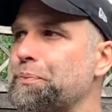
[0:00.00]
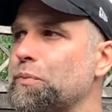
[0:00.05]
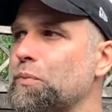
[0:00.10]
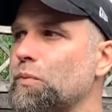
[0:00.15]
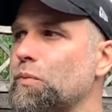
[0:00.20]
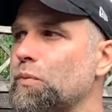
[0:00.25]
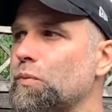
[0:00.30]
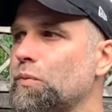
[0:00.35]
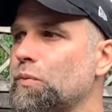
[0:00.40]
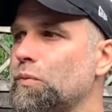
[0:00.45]

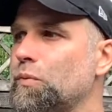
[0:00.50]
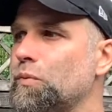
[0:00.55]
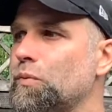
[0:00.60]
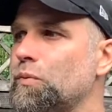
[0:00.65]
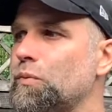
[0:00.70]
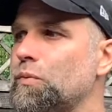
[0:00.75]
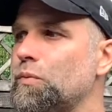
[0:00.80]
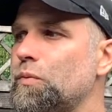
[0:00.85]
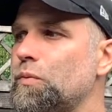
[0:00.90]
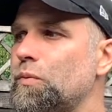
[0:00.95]

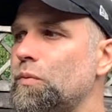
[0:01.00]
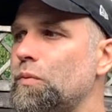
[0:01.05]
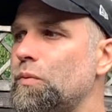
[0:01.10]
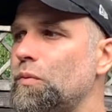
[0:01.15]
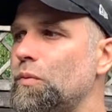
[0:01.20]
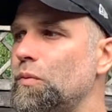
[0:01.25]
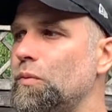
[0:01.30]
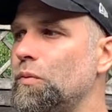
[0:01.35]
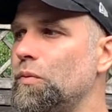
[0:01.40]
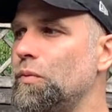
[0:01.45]

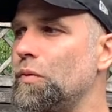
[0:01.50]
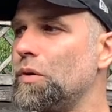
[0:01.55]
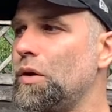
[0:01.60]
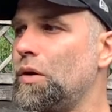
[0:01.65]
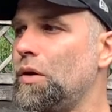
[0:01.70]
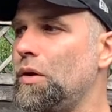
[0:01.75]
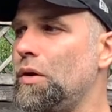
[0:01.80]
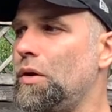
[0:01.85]
[no speech]